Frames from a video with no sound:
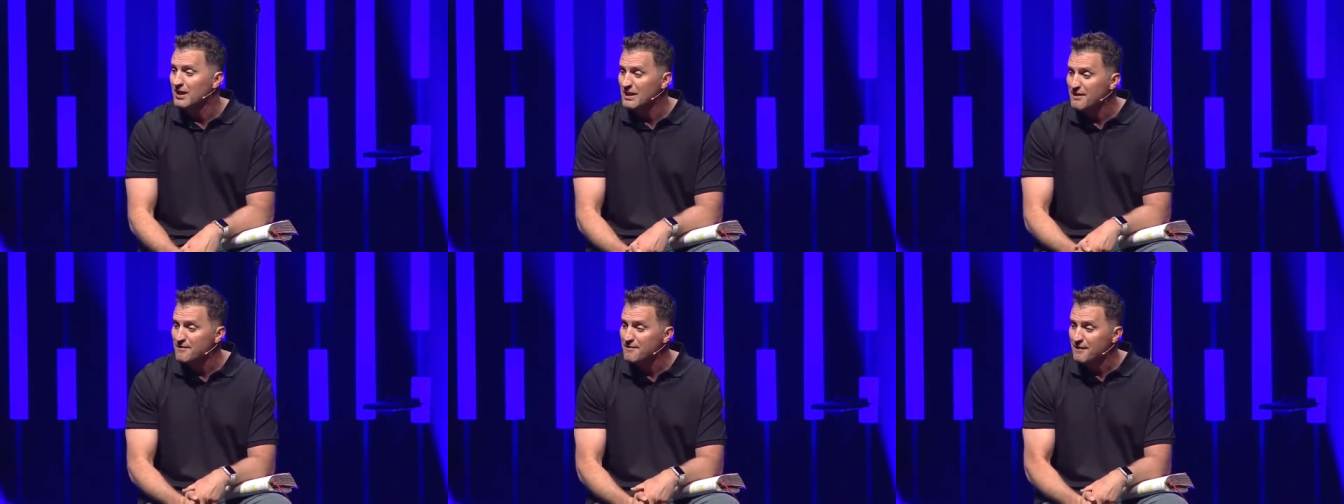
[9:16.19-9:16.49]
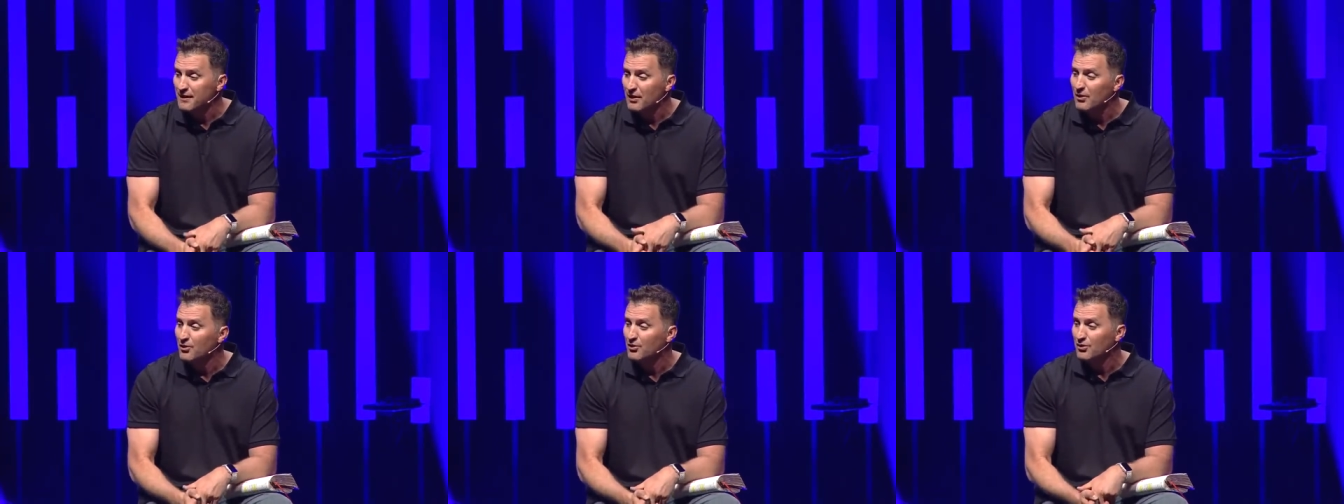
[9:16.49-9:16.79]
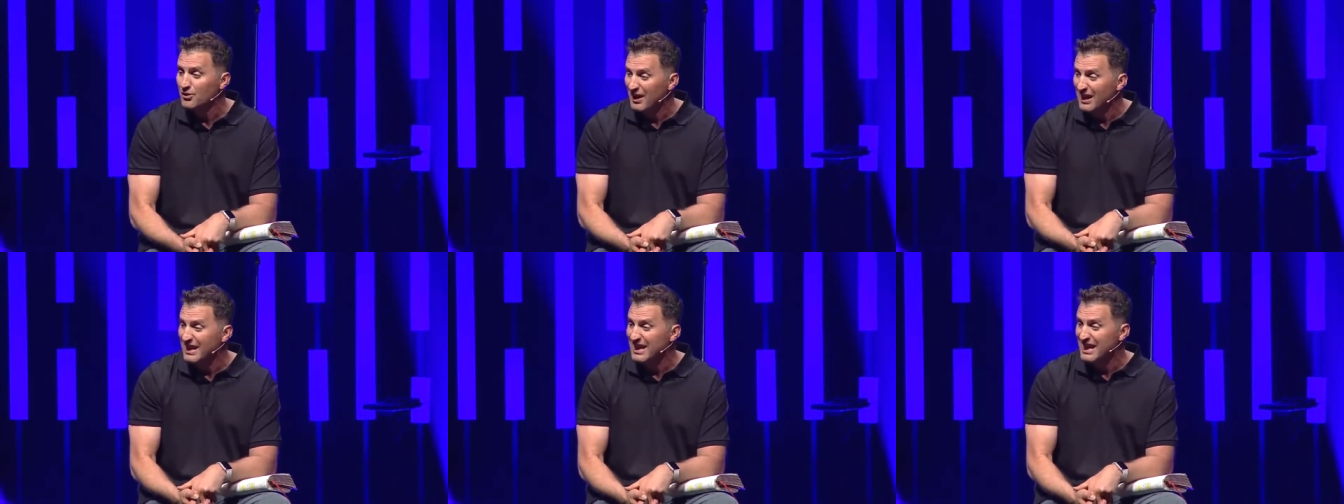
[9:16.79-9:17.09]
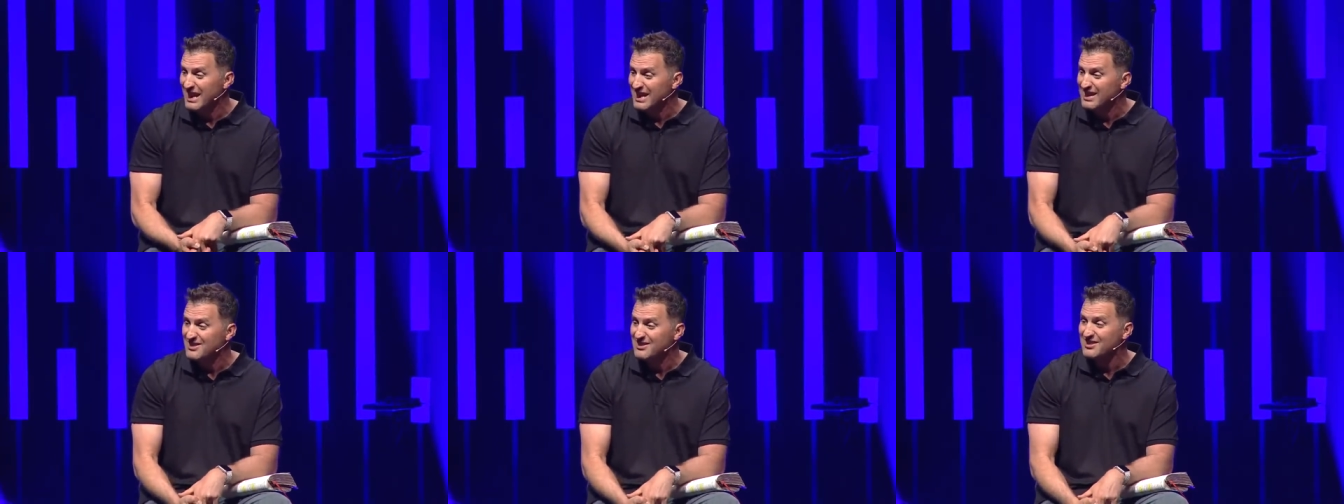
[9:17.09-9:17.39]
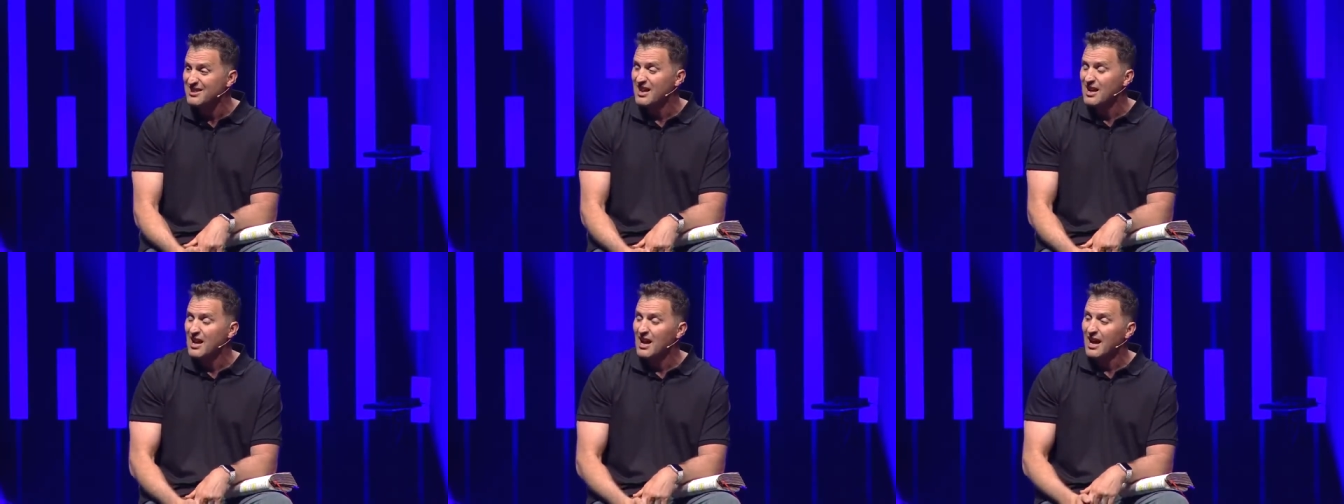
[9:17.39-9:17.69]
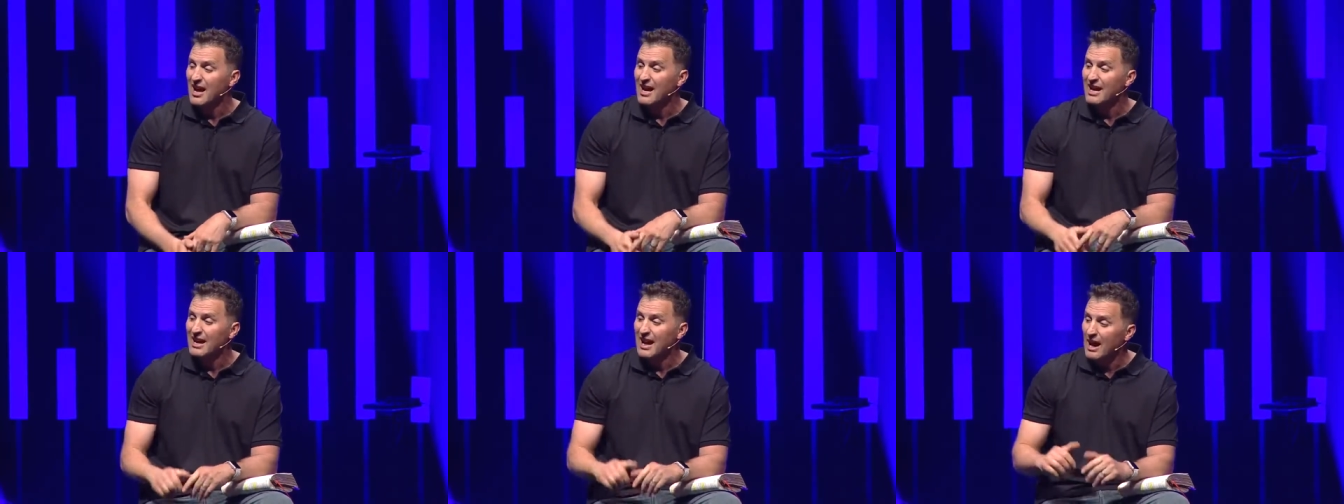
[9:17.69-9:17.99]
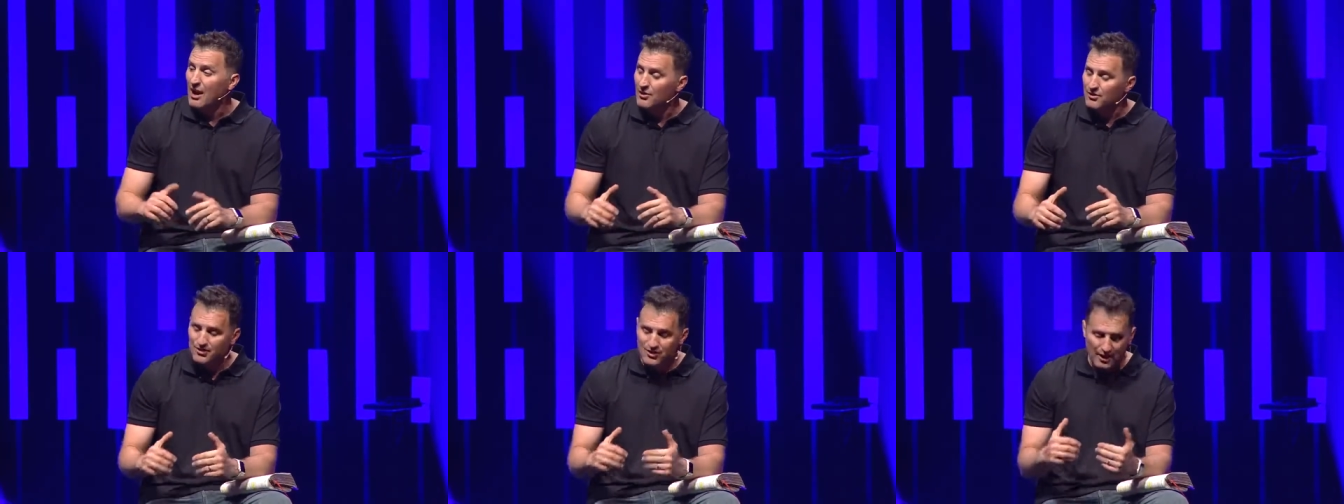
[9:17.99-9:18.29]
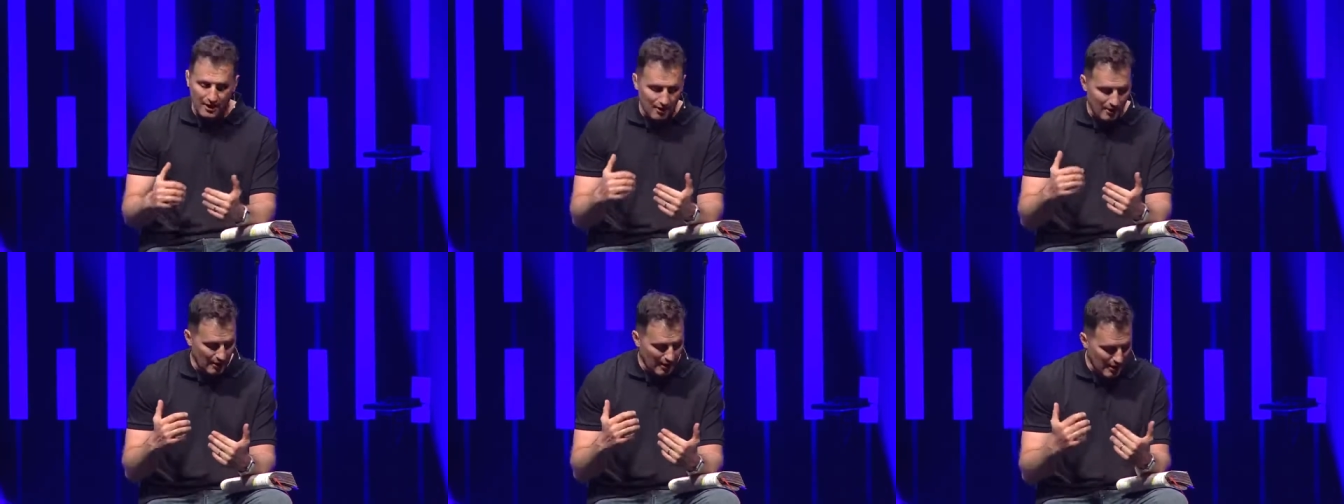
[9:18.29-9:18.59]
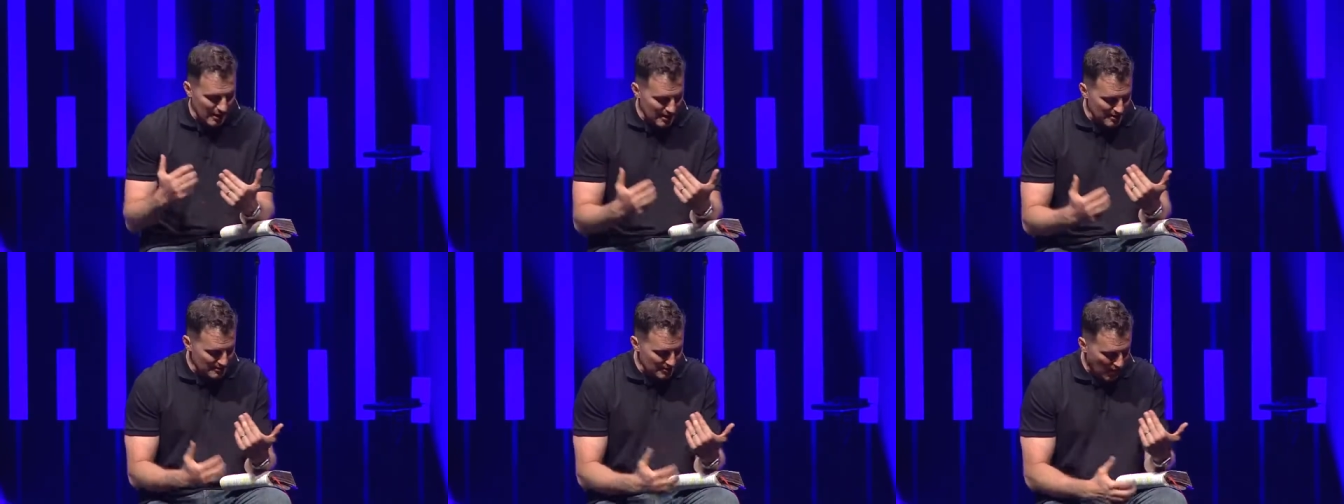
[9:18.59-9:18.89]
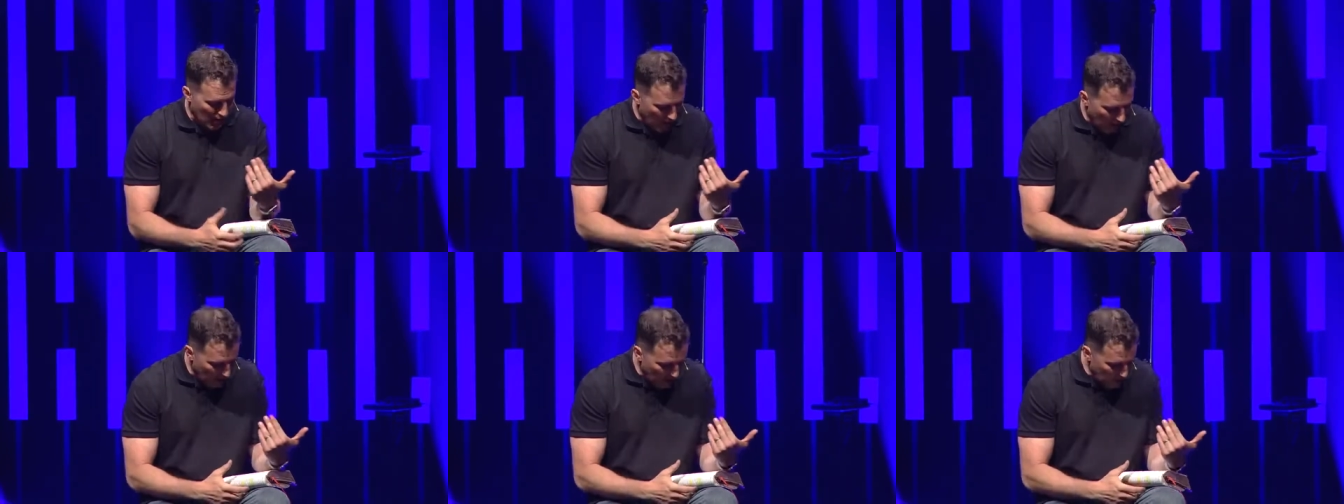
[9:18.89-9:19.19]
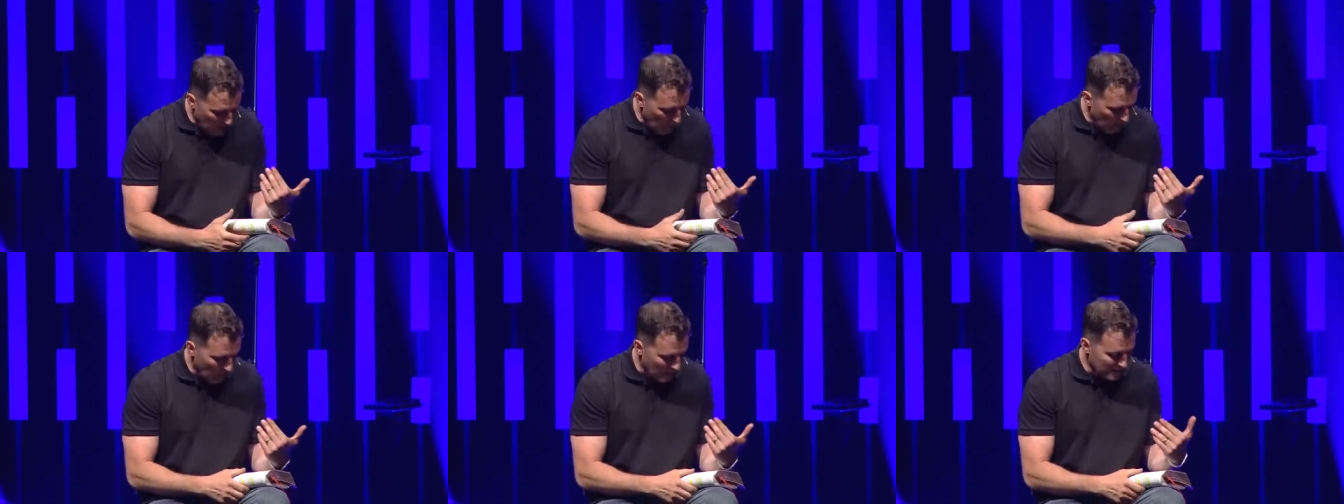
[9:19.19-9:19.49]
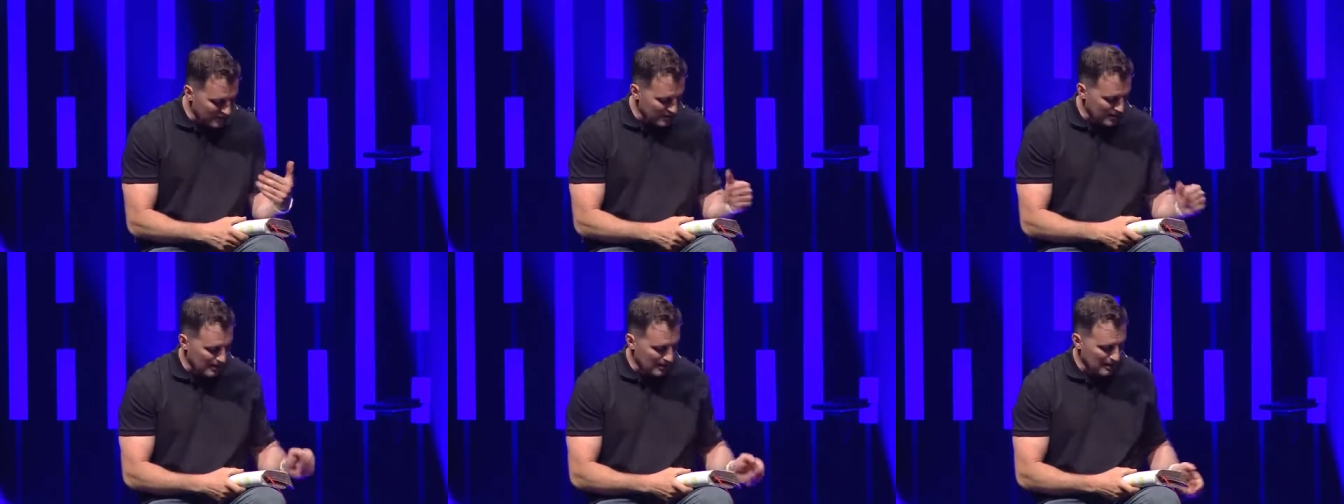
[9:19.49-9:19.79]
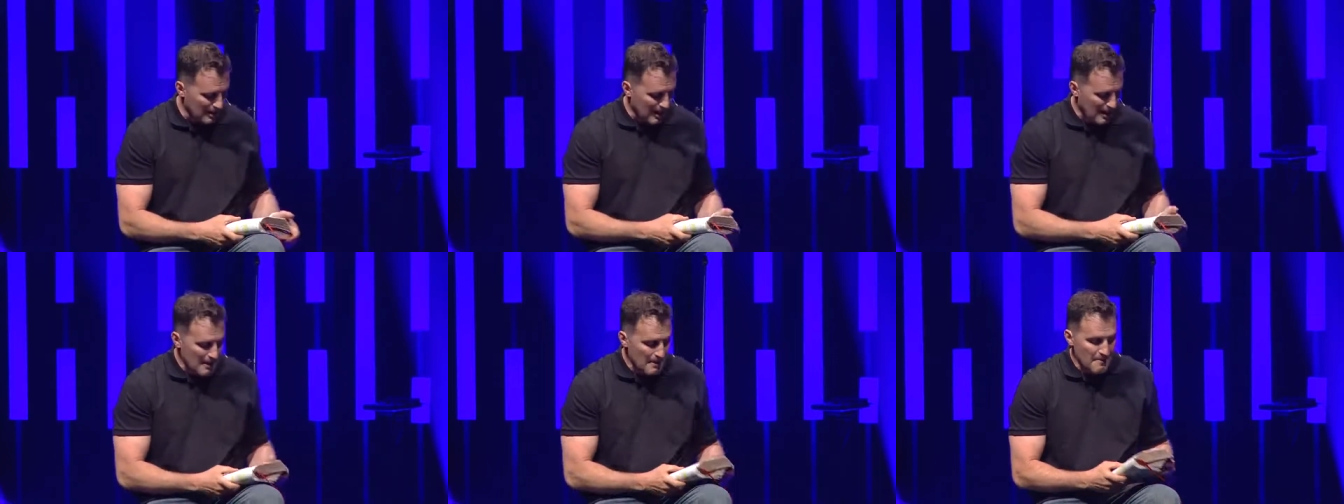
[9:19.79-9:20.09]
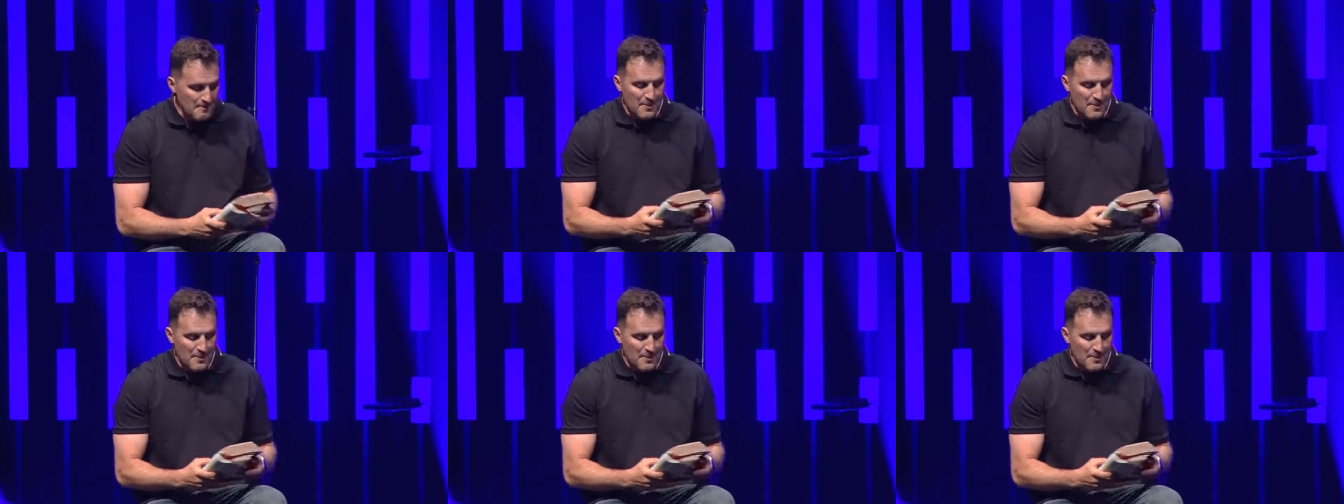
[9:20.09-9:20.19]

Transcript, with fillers: He feels like he's an outsider, he's unwanted.